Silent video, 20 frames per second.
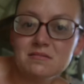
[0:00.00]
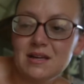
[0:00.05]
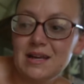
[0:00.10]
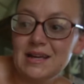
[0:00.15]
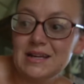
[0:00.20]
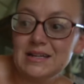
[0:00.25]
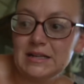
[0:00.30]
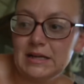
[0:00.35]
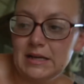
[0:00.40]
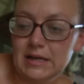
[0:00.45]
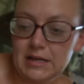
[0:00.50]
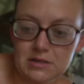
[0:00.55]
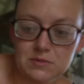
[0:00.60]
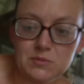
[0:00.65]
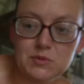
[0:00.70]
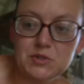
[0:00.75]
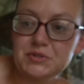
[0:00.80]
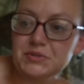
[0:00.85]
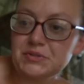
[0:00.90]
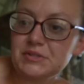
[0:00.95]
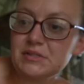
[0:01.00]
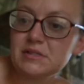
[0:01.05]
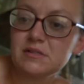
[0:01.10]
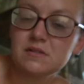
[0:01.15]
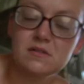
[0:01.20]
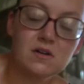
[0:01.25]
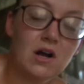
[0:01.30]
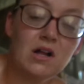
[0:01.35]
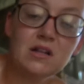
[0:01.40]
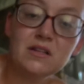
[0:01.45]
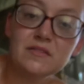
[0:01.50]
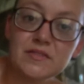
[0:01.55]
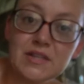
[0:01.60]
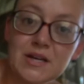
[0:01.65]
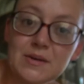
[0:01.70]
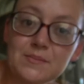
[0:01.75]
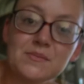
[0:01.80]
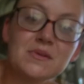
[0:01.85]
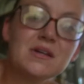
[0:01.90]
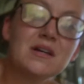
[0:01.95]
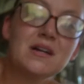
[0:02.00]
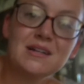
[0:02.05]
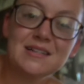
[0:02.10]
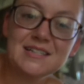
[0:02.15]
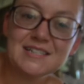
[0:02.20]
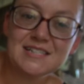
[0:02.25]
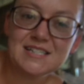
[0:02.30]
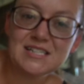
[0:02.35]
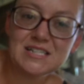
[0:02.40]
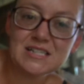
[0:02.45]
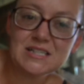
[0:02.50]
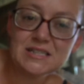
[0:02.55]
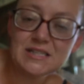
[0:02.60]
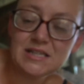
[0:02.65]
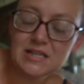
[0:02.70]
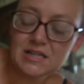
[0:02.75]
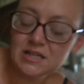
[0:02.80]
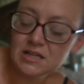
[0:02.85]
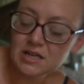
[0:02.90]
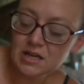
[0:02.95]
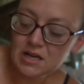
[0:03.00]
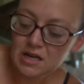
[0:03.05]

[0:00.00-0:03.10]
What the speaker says: and animals, all of them, holistically.